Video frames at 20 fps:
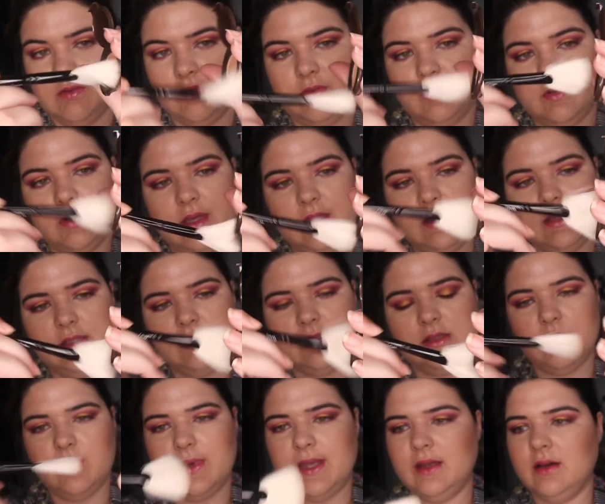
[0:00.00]
for, and this is
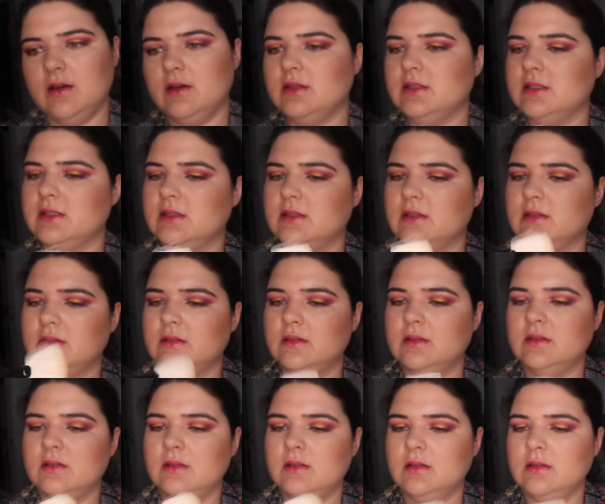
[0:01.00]
a Wayne Goss
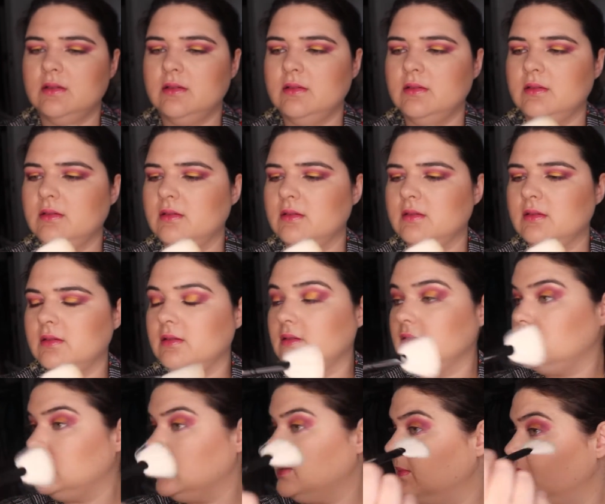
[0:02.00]

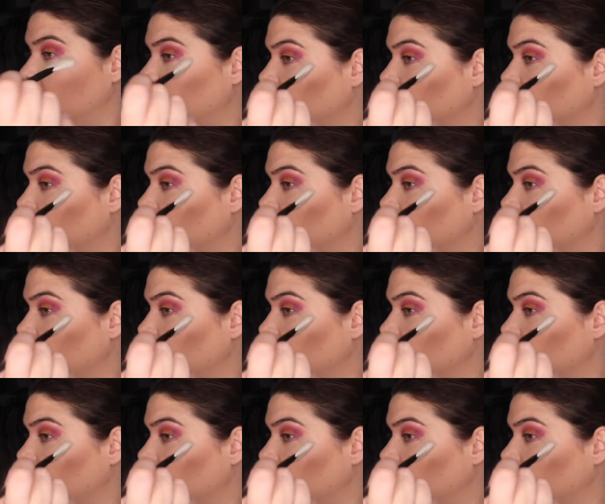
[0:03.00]
number